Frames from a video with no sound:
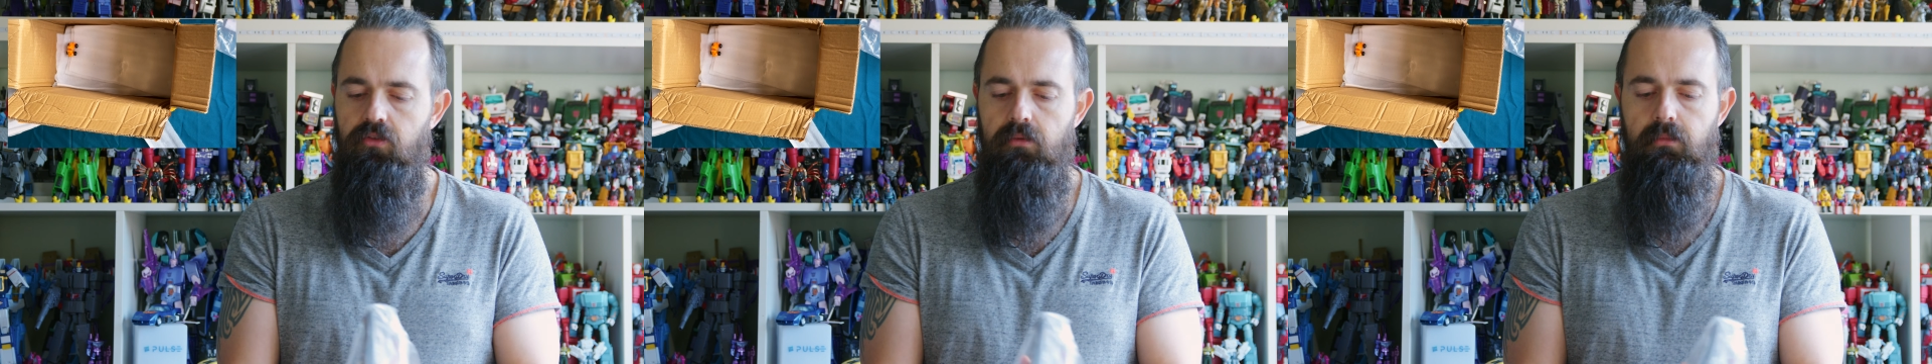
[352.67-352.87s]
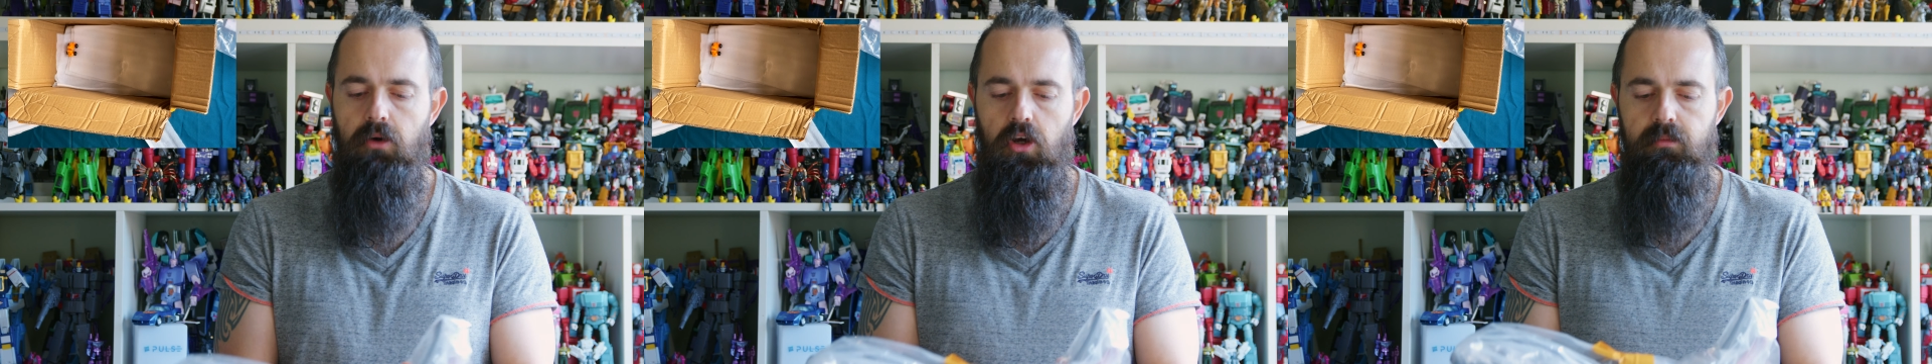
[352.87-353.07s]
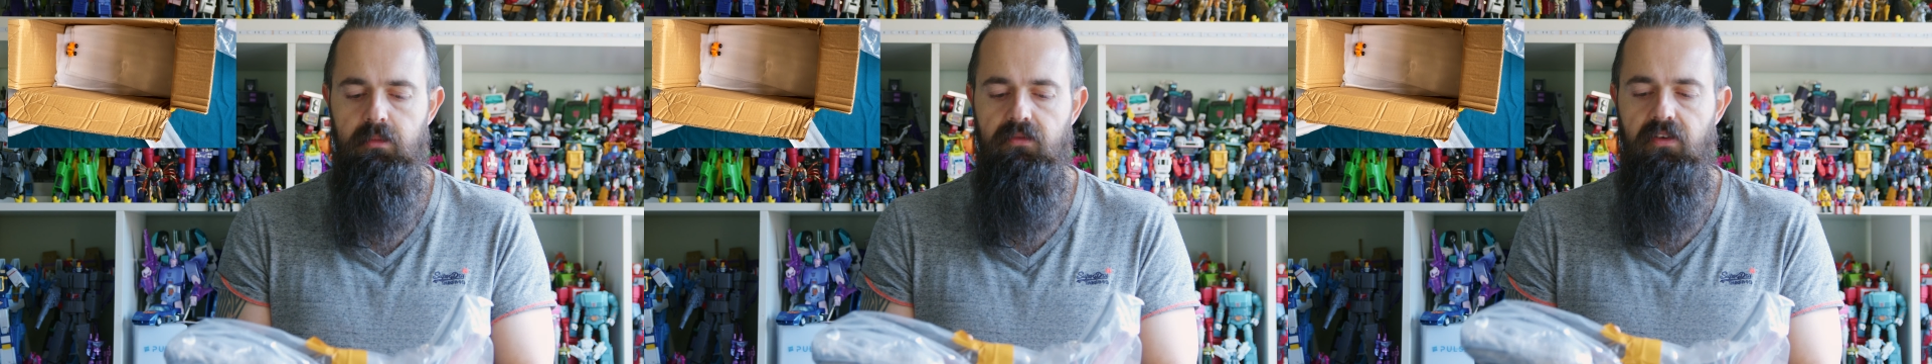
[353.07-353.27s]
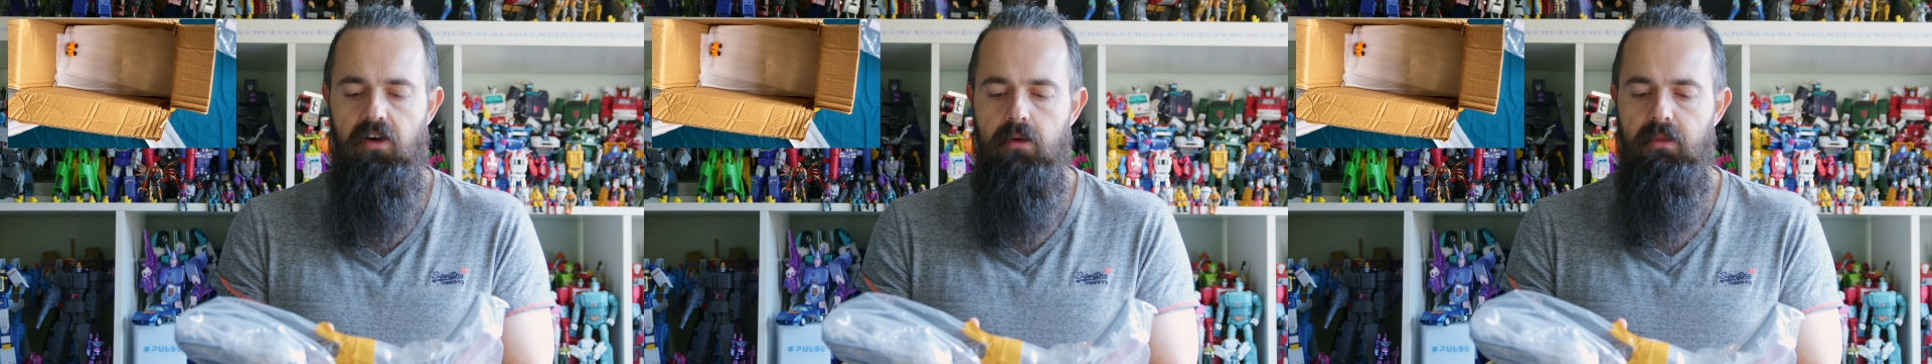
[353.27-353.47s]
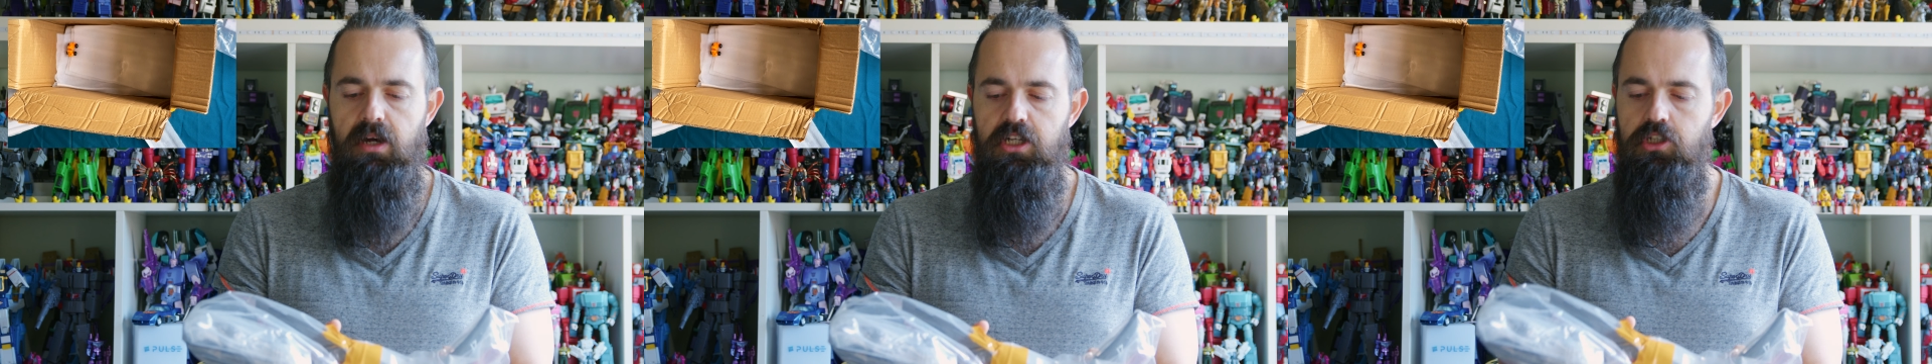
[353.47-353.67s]
remind me
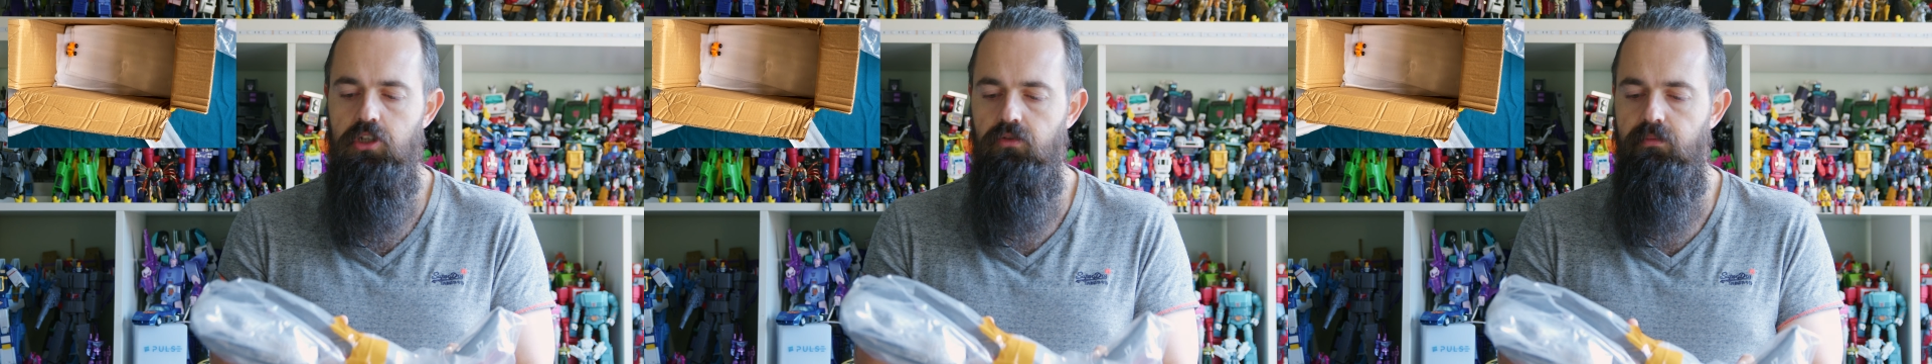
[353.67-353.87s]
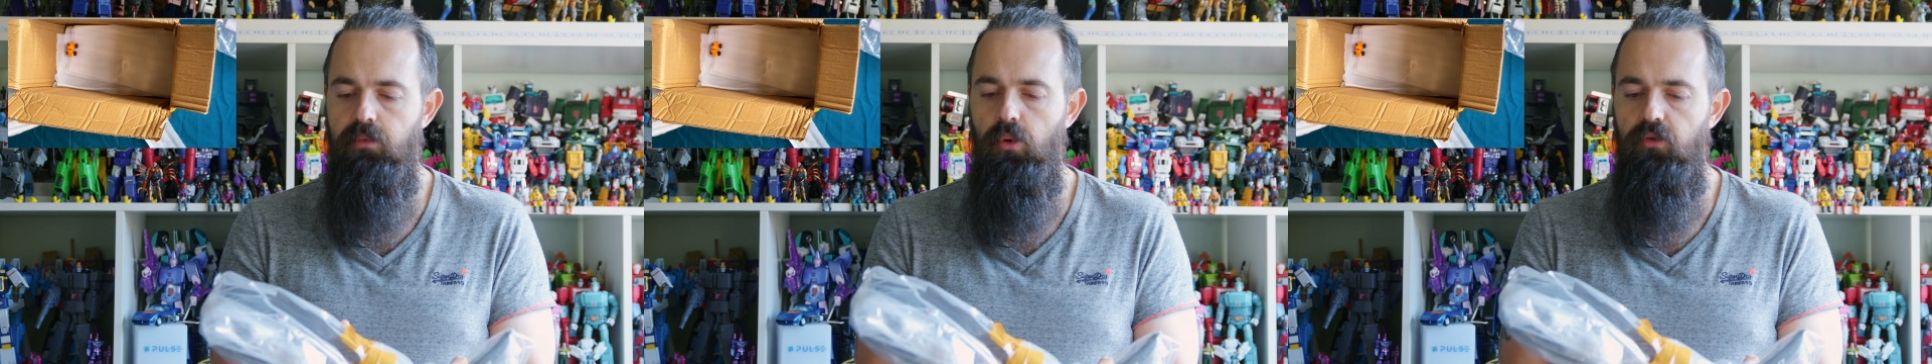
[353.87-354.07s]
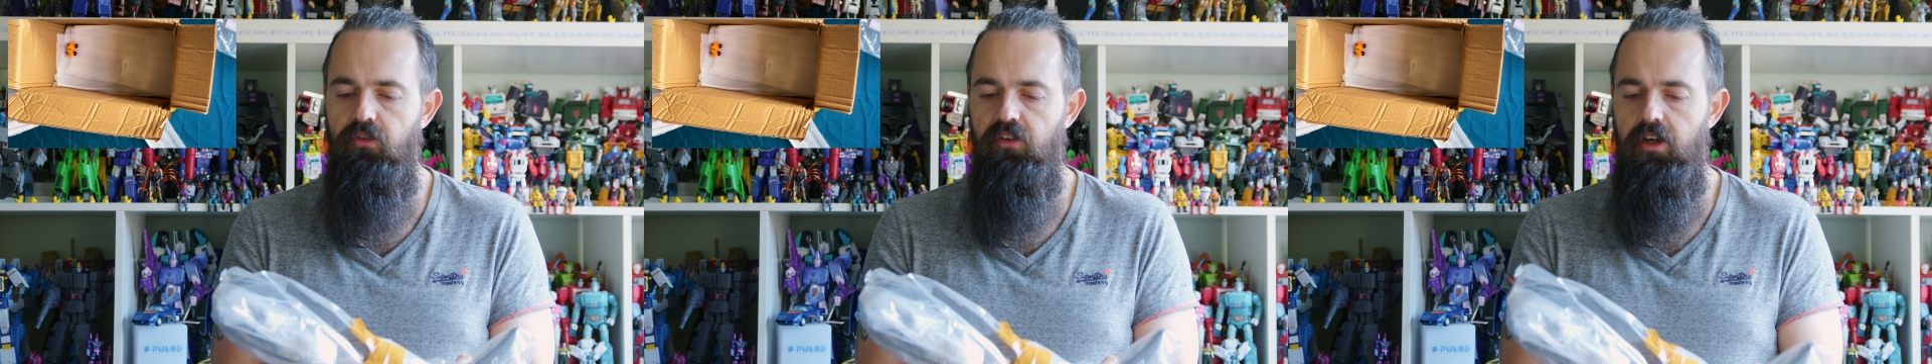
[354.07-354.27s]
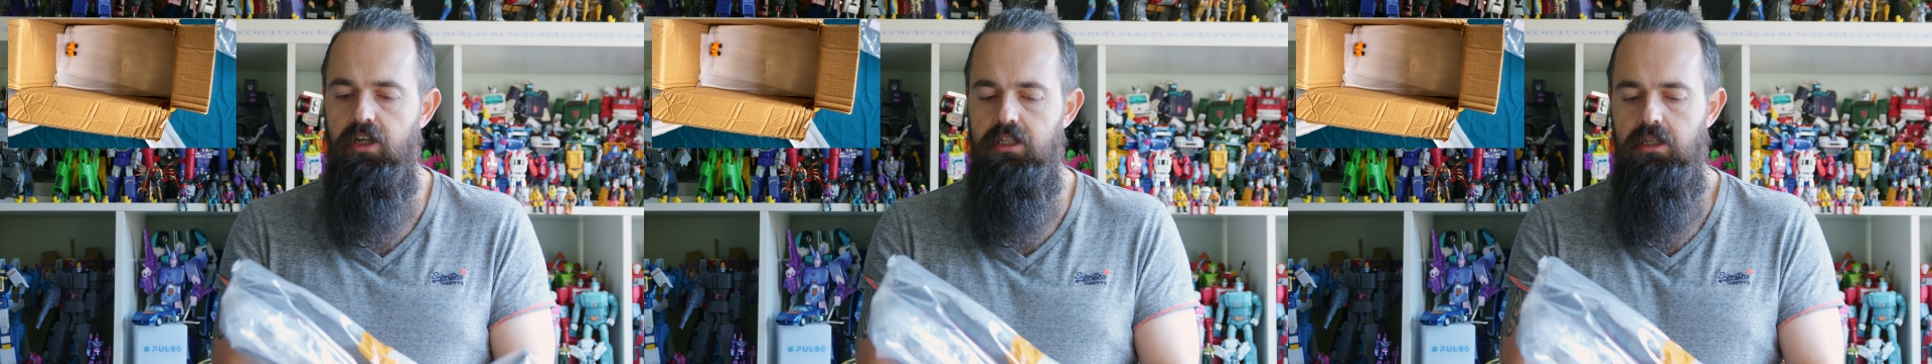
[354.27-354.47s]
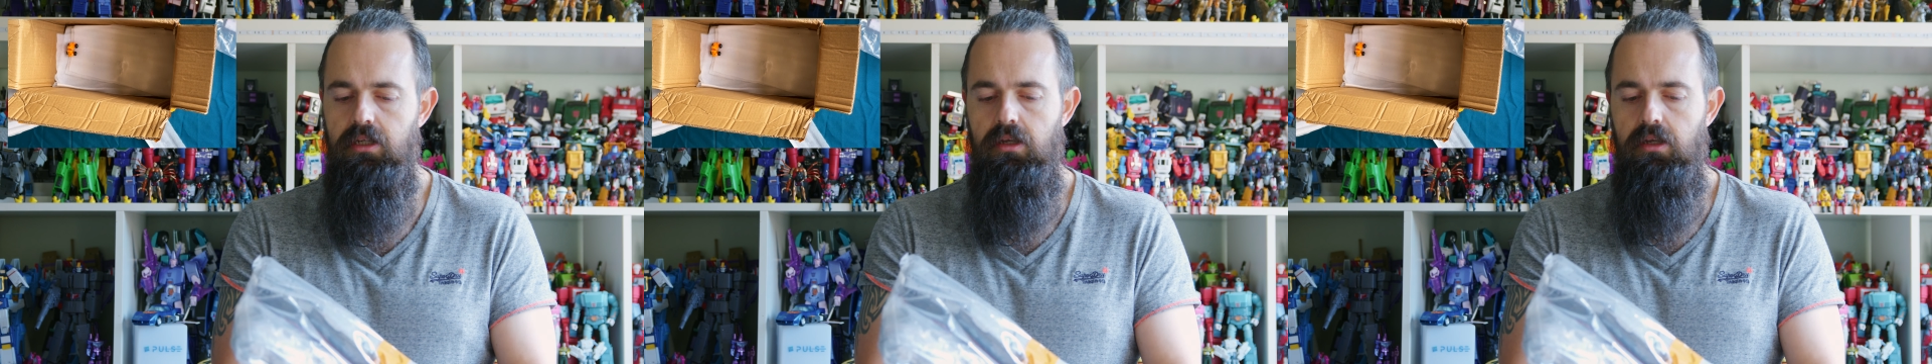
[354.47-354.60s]
very much of broadside.